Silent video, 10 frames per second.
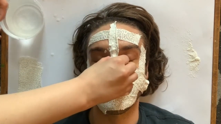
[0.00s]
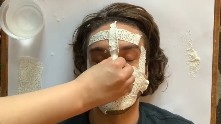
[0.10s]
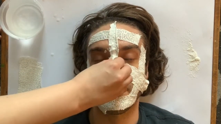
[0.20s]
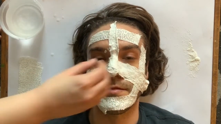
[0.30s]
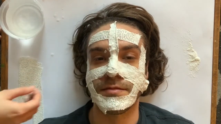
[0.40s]

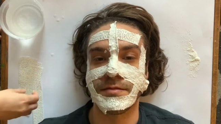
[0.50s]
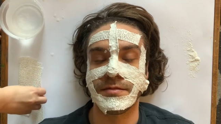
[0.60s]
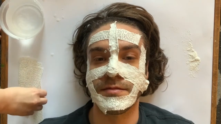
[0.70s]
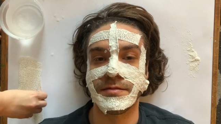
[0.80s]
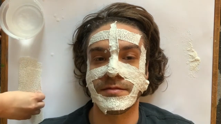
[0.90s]

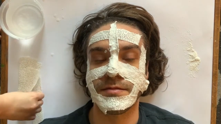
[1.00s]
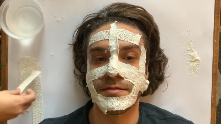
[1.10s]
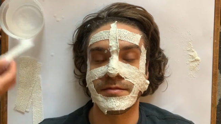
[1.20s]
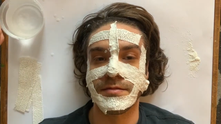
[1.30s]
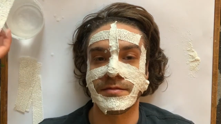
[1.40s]

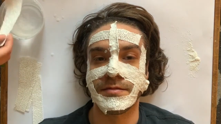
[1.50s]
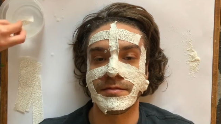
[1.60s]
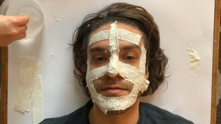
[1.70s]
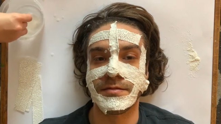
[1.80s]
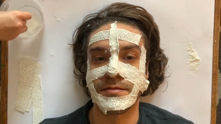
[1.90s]

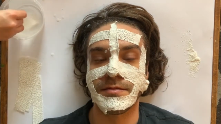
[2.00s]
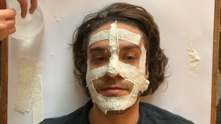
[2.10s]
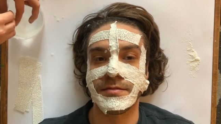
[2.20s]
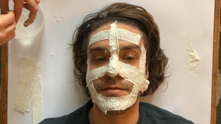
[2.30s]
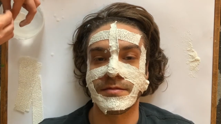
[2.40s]

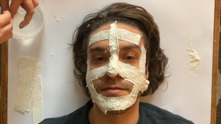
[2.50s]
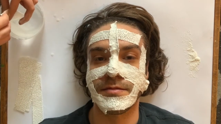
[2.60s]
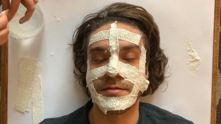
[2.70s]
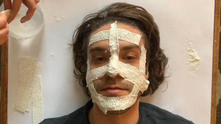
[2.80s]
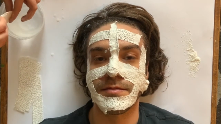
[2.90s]

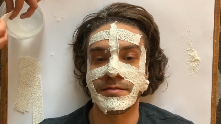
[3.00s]
Nothing is said.